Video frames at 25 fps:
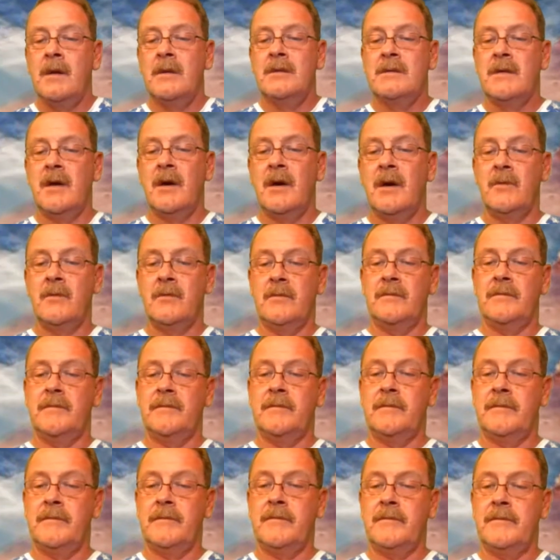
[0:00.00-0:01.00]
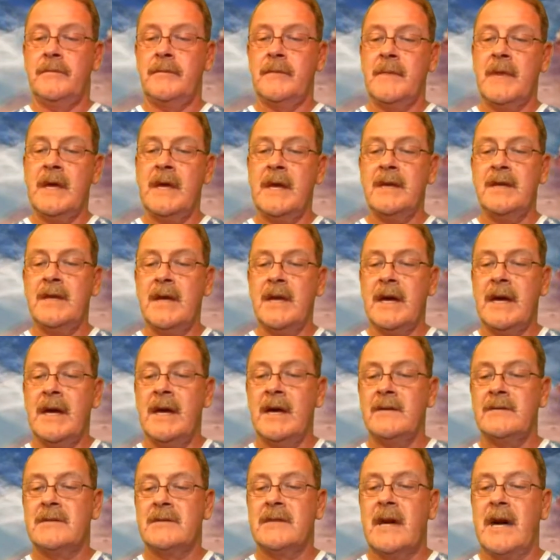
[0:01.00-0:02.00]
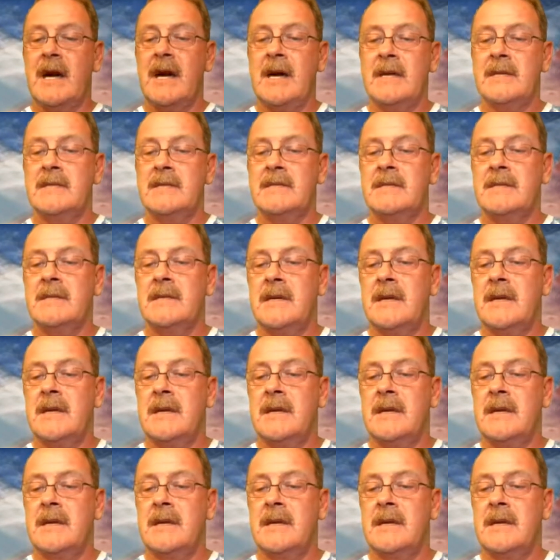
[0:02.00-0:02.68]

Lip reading: So, anything else, guys?